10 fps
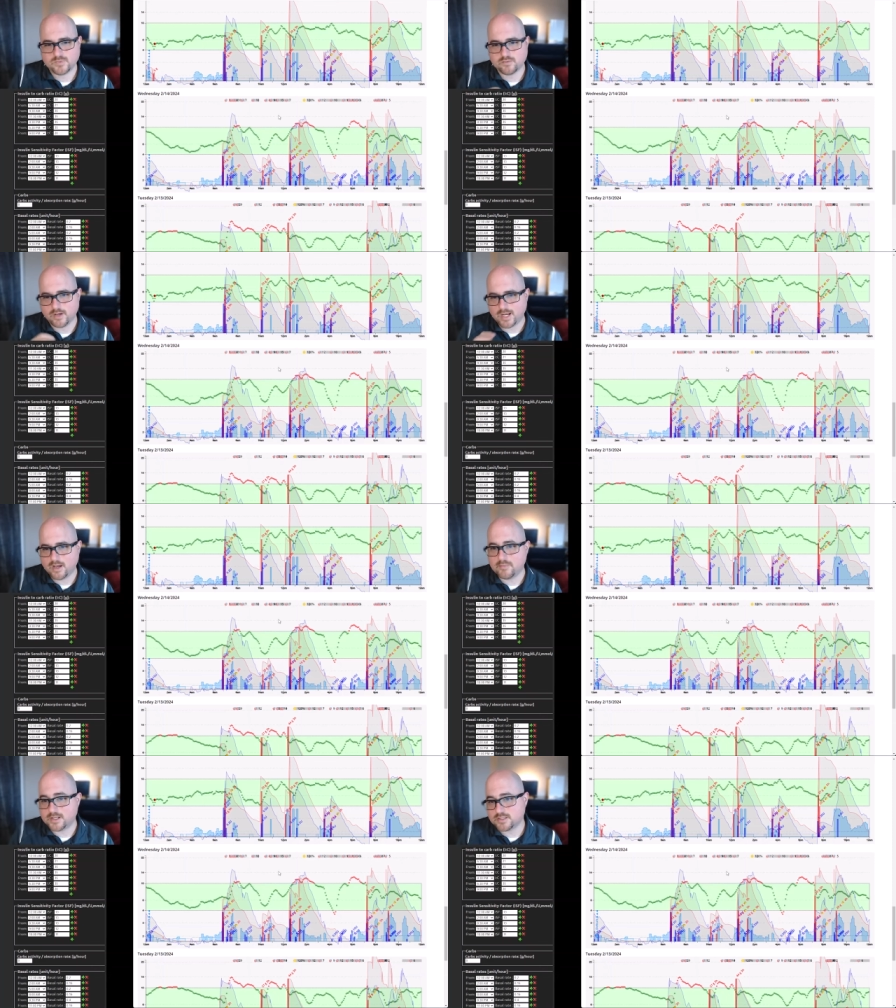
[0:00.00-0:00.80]
Right now,
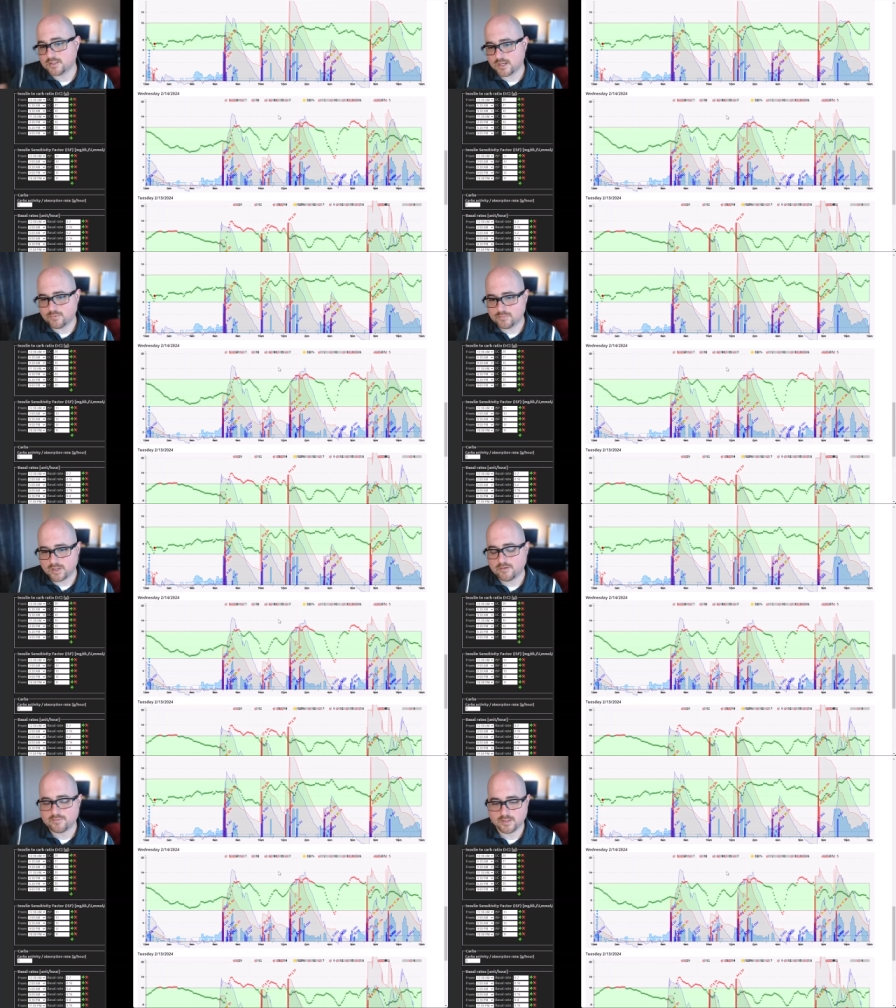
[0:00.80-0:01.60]
I'm not sure I would
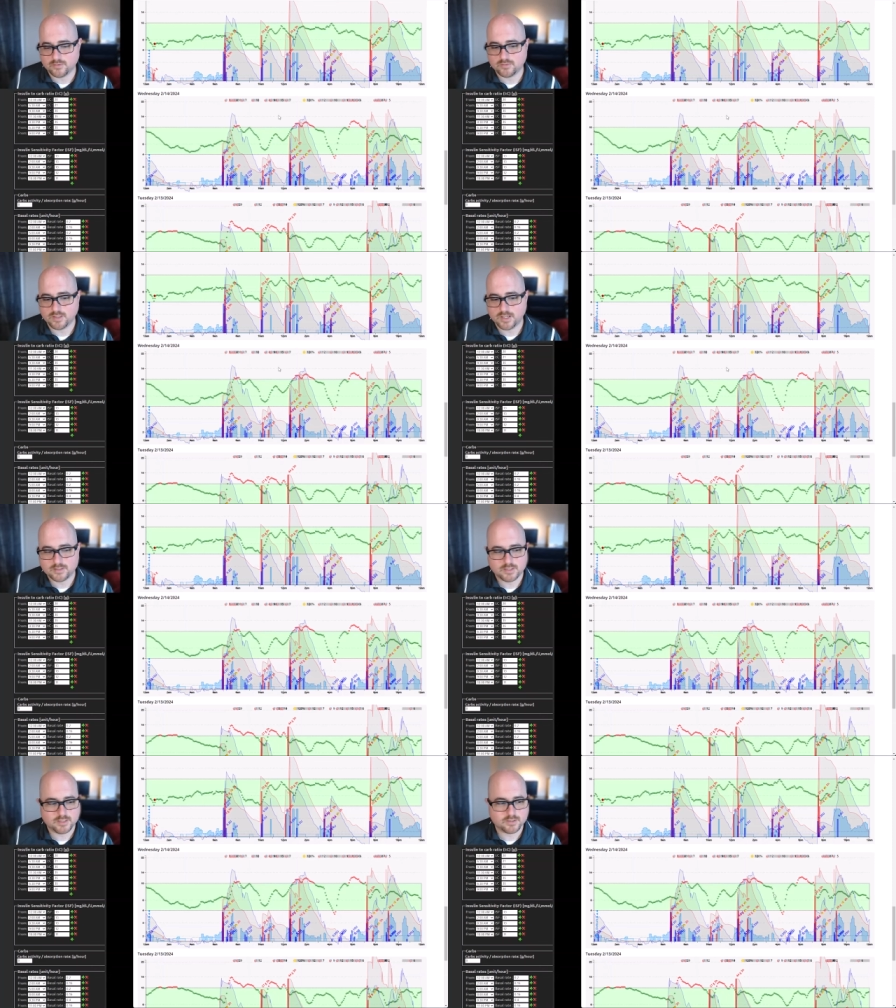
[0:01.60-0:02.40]
modify a whole lot. I
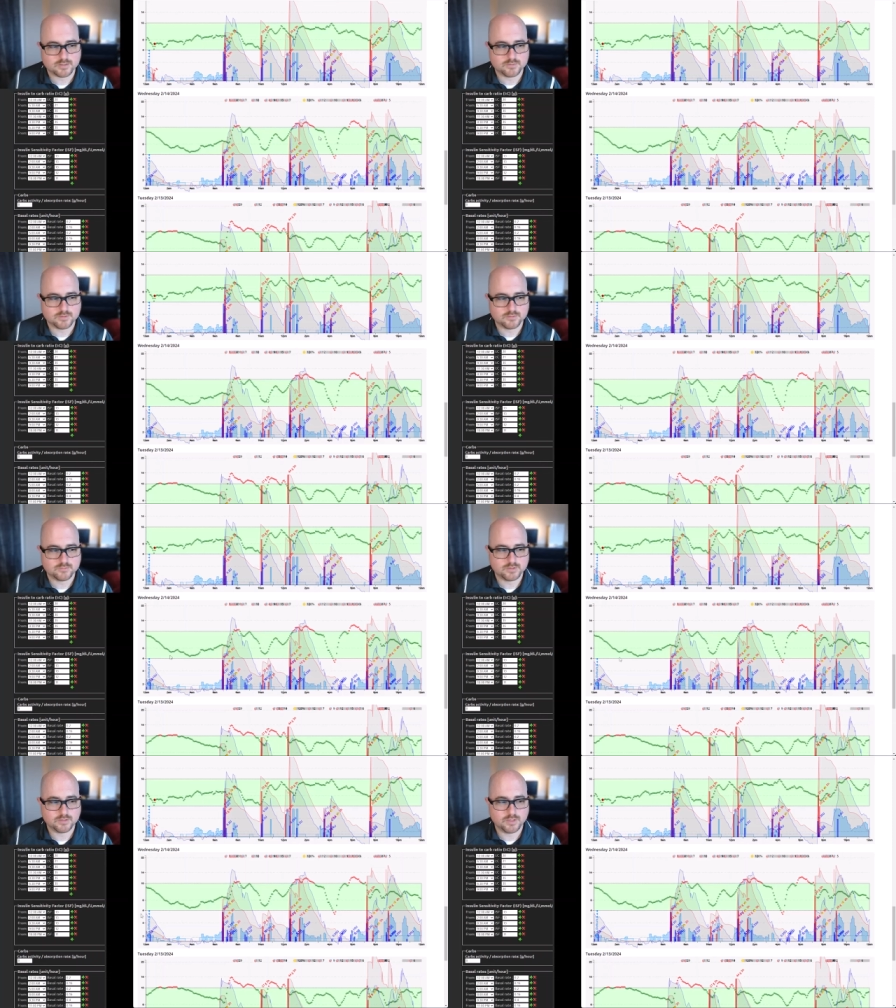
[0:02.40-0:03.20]
think you're doing
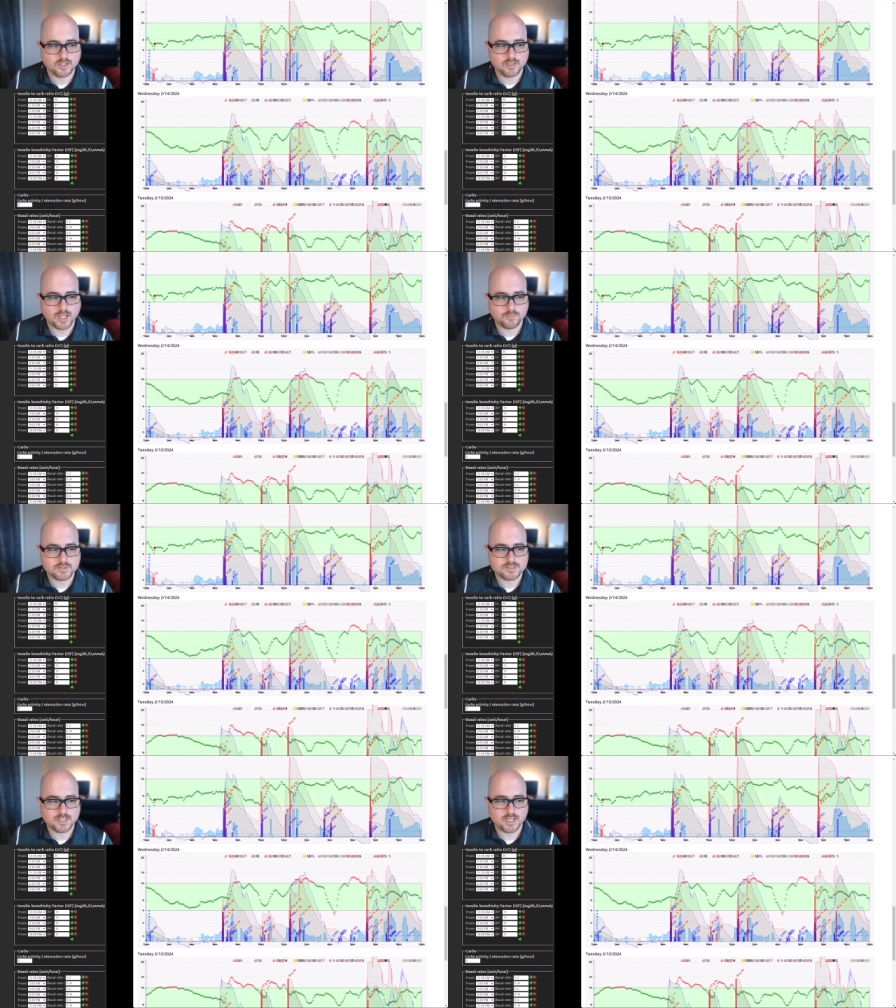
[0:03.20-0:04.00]
really well. I would
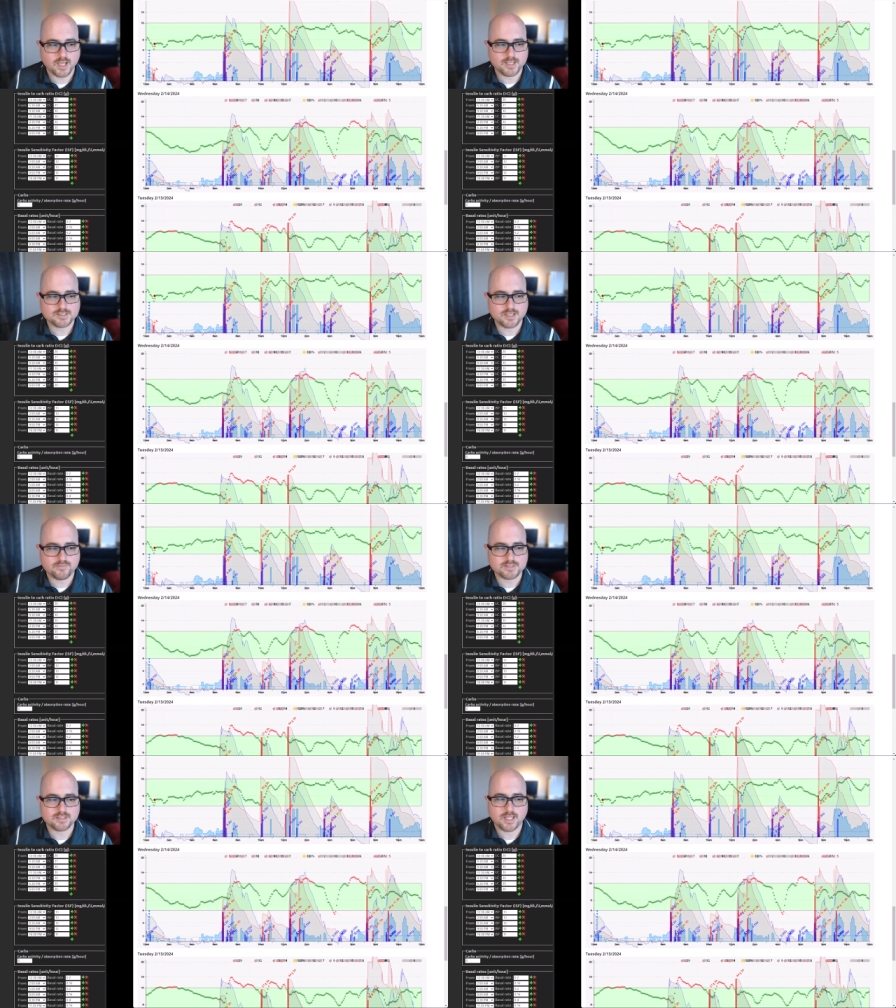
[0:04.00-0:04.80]
say ISF
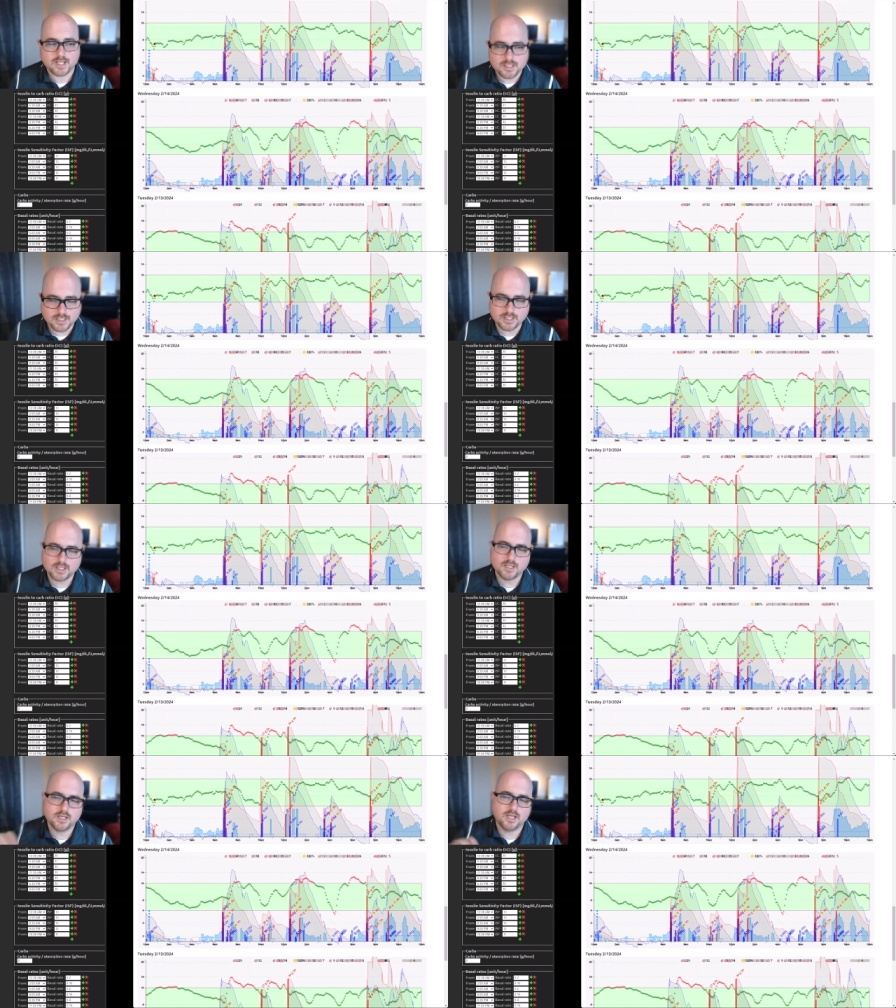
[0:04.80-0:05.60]
is likely
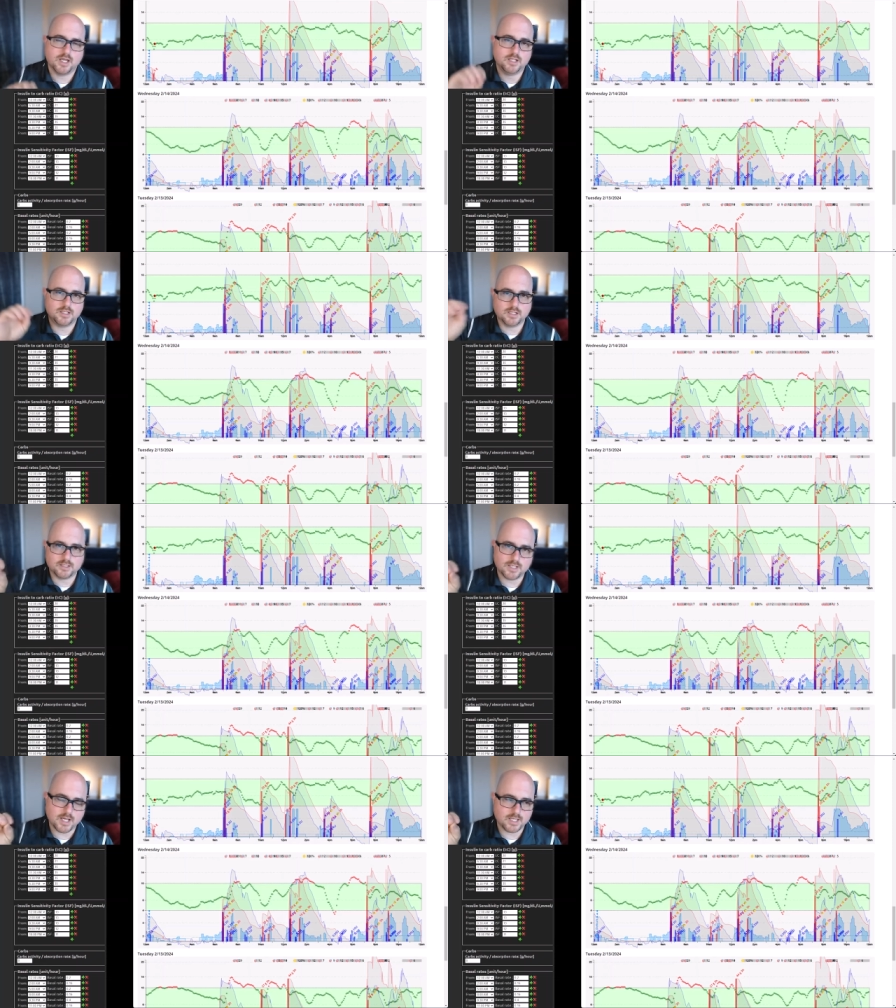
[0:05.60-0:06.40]
a little on
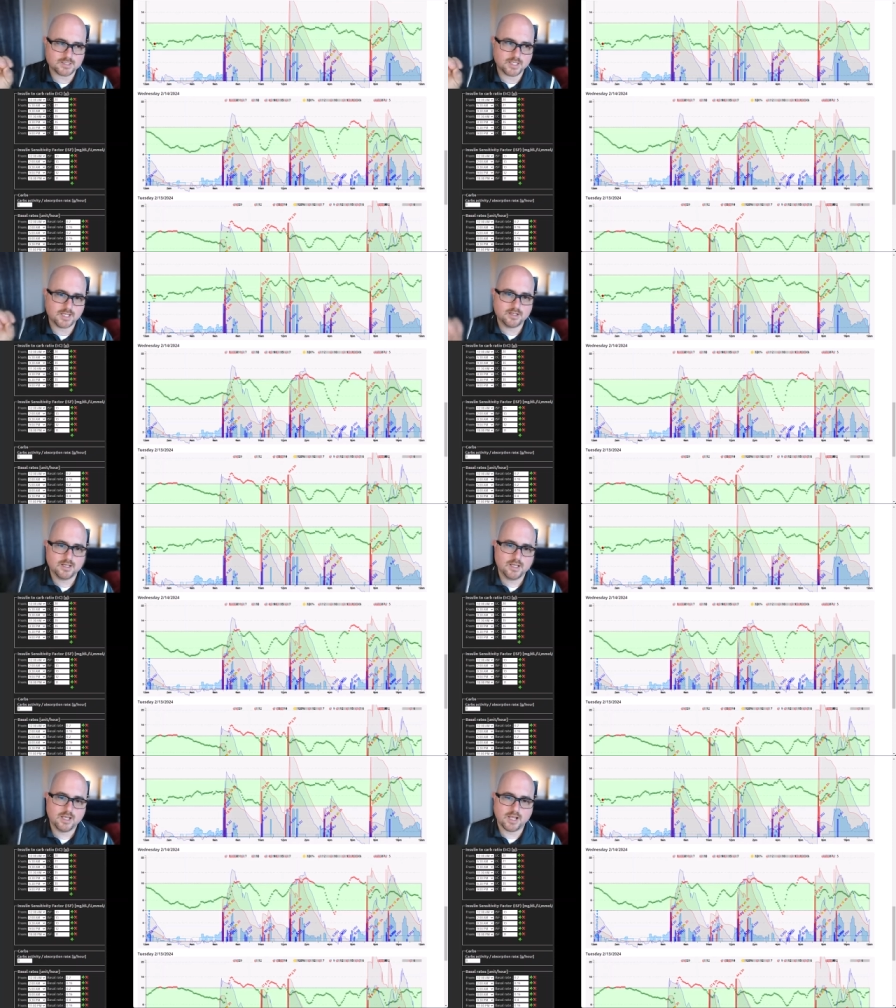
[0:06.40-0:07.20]
the high side,
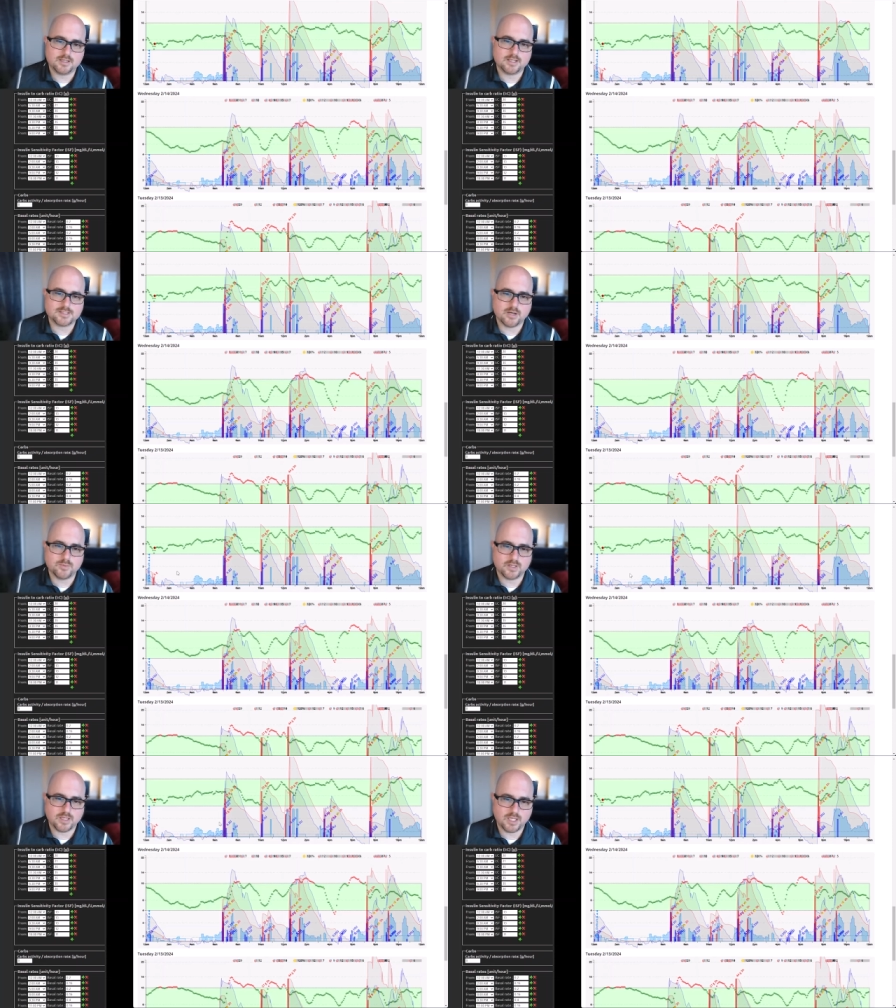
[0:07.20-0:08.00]
and that's
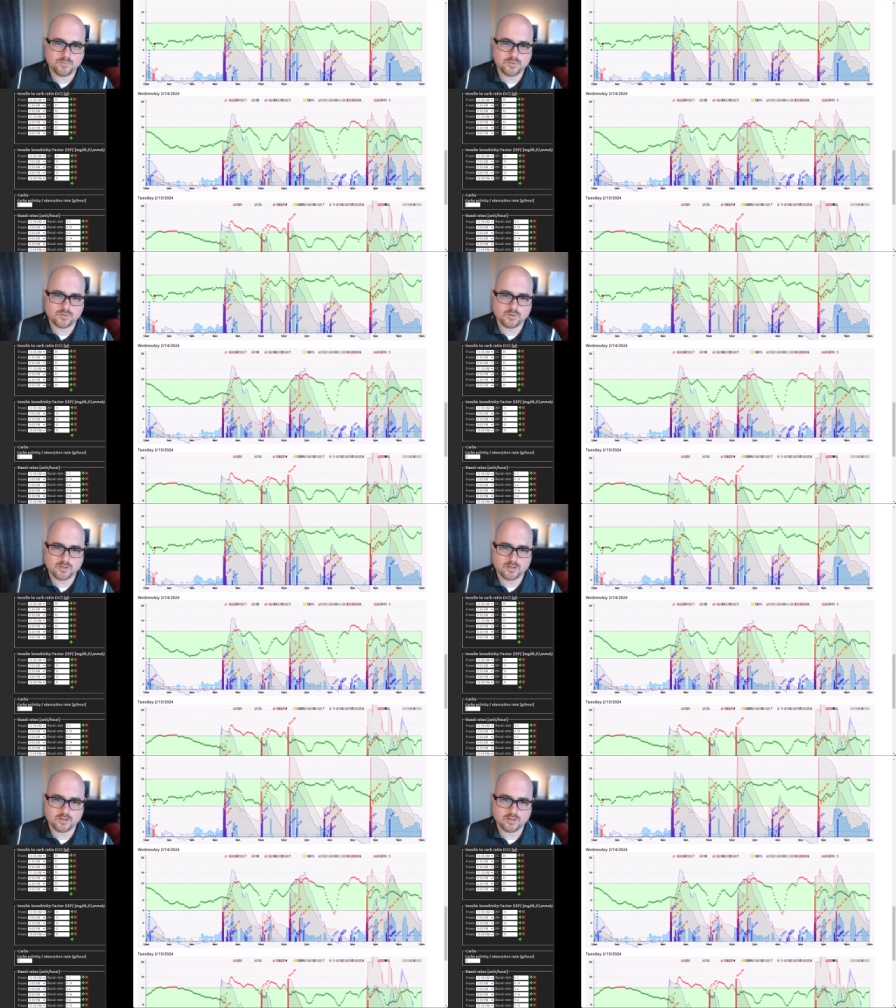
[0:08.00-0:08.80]
helping keep your